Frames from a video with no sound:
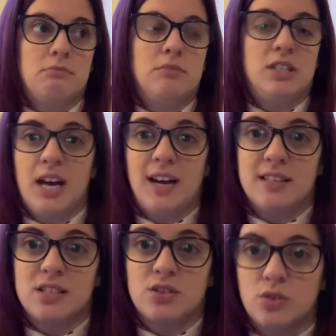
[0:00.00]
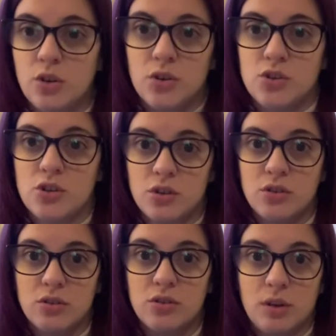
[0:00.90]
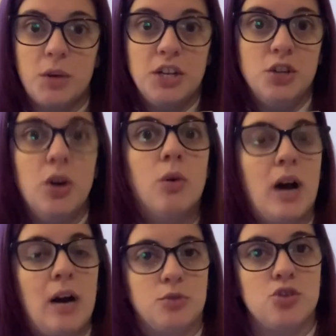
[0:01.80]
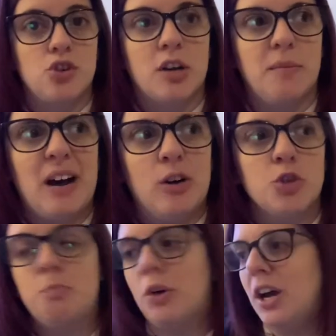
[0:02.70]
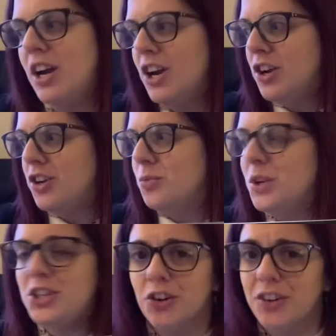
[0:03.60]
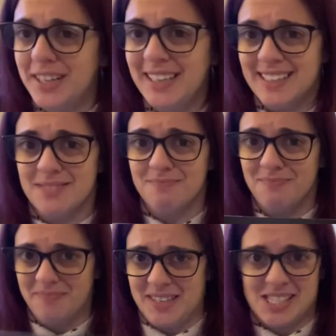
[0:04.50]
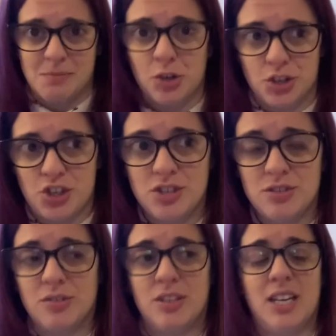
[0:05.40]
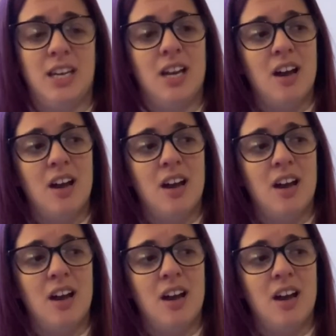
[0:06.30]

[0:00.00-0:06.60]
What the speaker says: Yeah, it's good that we know how to talk about, but we don't need this much, okay?